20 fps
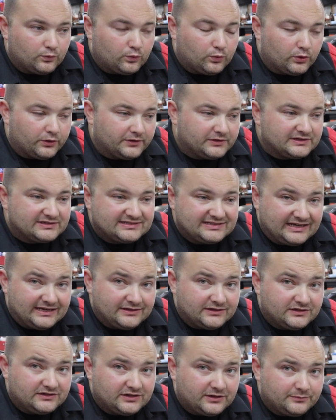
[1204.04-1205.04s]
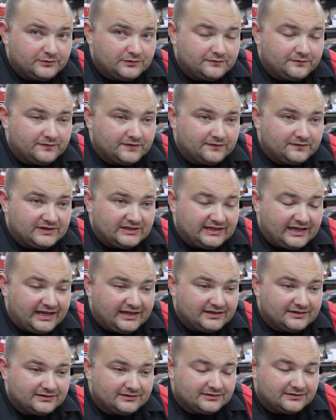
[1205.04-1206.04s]
works in the W
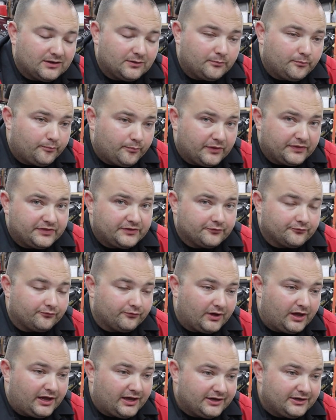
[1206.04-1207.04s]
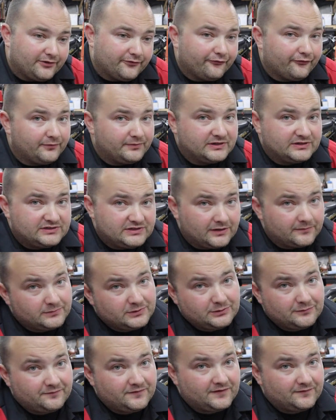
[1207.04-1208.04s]
fifty-eight, but the rod from the
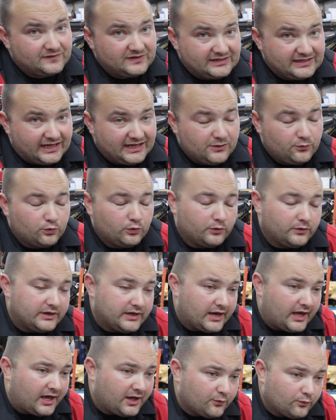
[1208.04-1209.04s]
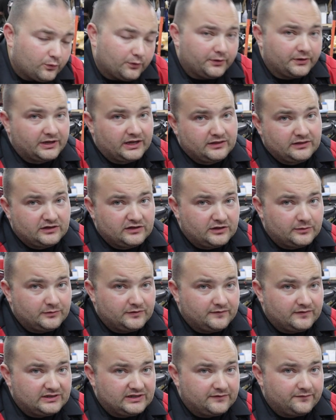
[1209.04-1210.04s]
W fifty-eight will not work in the
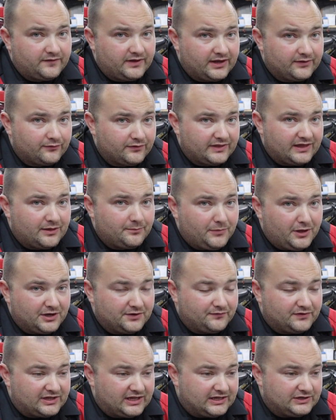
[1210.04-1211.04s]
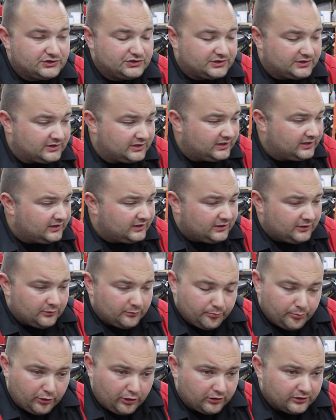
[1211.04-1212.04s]
W fifty-five without modification.
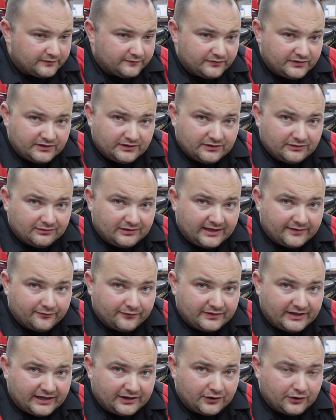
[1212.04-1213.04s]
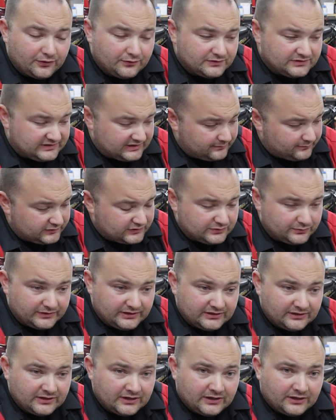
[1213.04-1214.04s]
Part of the lever that goes in
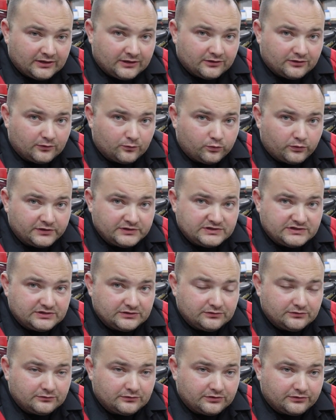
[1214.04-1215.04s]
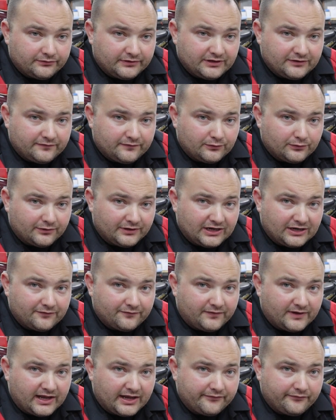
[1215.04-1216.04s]
between the one, two, three, and four,
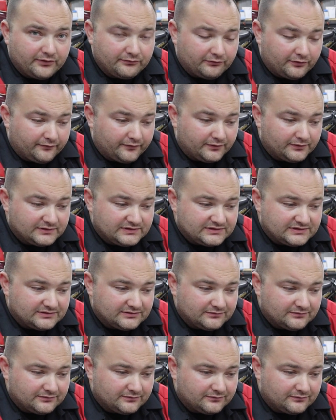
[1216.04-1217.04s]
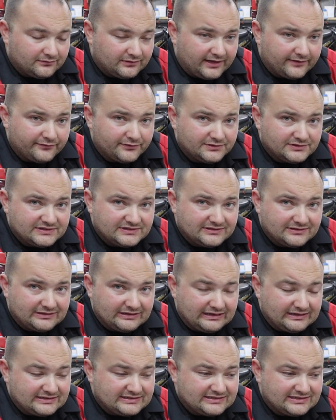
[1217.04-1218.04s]
and five in reverse levers,
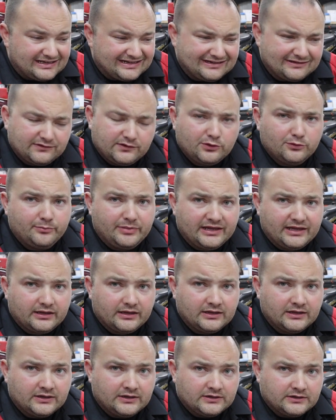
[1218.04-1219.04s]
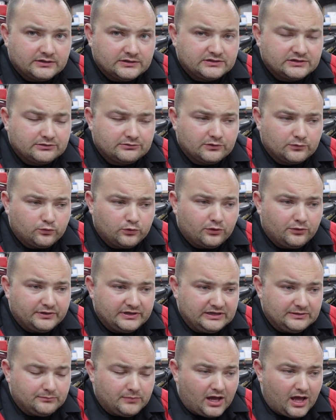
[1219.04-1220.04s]
it's like too big, so it will
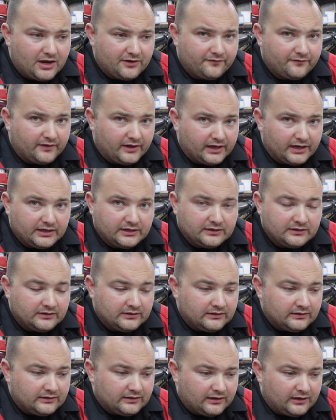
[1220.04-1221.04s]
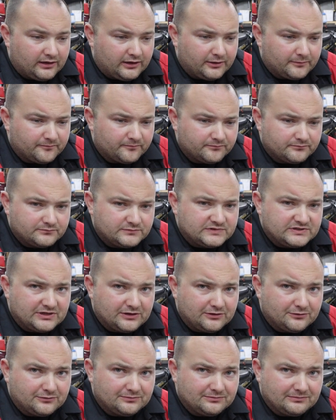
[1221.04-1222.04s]
need modified. Um,
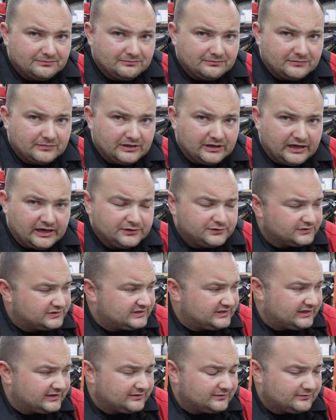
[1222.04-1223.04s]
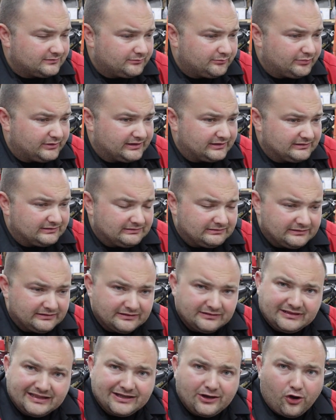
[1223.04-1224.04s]
so interesting, but
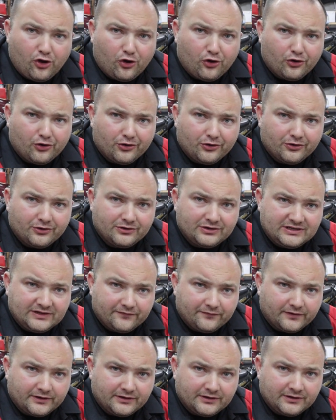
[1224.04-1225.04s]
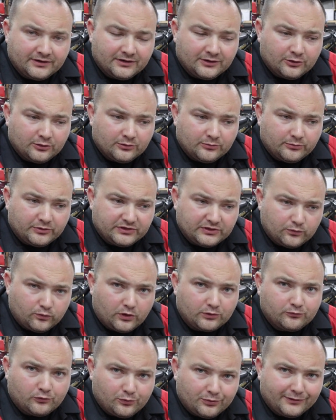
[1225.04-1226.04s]
They are different, but the
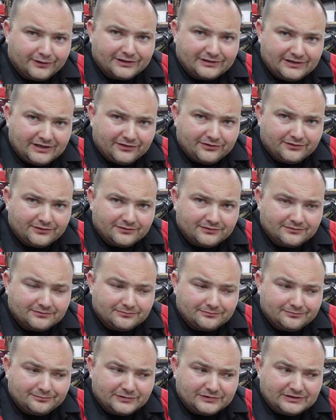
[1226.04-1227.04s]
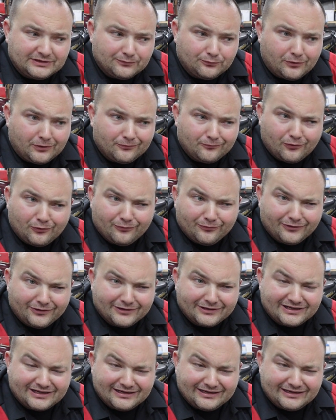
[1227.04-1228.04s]
one will work in the other, but the one won't
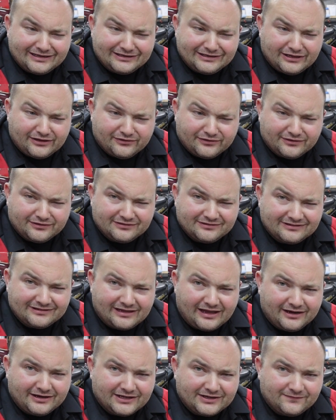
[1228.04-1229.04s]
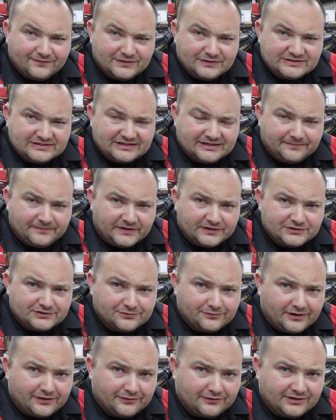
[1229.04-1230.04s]
work in the other. Kind of confusing. I'm not
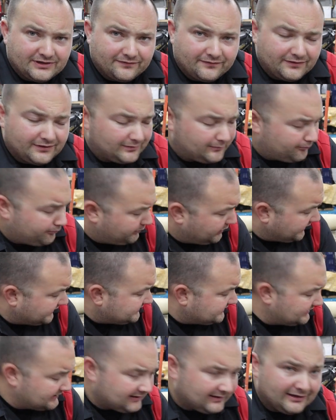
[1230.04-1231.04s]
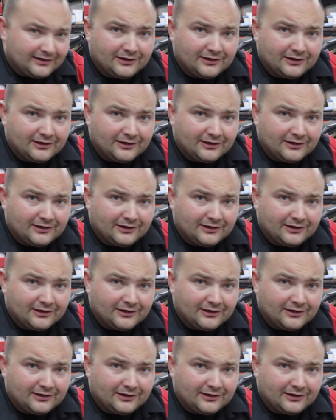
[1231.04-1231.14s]
sure why they're different, but